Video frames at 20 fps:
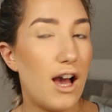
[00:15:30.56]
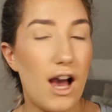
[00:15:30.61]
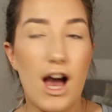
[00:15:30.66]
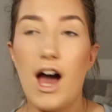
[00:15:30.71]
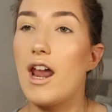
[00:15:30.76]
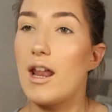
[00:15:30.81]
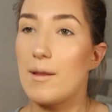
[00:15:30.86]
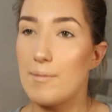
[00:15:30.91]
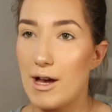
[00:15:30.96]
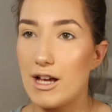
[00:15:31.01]

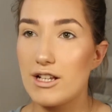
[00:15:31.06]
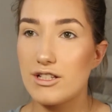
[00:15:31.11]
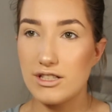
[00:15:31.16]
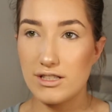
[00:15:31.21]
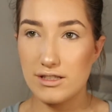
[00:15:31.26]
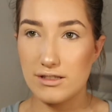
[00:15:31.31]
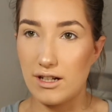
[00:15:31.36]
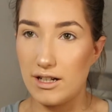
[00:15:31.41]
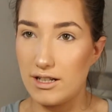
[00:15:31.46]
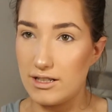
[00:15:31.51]
and I'm actually
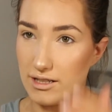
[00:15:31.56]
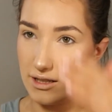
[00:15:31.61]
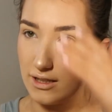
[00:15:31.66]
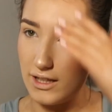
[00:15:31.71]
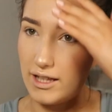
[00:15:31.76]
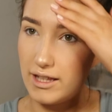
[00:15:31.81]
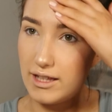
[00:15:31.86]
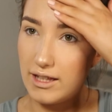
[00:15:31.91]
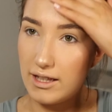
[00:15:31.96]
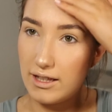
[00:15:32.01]
starting to
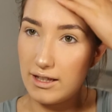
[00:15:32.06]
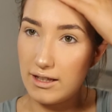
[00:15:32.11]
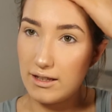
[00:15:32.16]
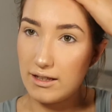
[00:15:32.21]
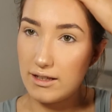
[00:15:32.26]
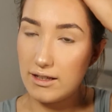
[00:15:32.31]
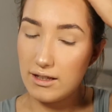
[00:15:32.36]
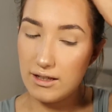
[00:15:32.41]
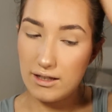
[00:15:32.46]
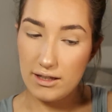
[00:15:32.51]
like it.
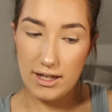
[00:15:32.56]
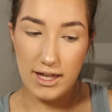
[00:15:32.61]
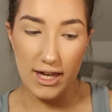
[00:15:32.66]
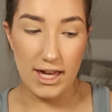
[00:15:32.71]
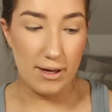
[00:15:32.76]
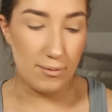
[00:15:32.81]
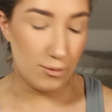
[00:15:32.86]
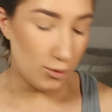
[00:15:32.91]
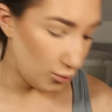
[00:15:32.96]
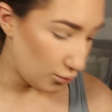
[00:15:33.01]

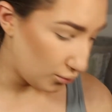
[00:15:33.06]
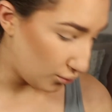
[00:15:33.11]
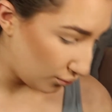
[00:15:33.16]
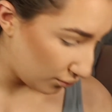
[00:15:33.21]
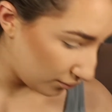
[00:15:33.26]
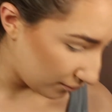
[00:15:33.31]
Oh,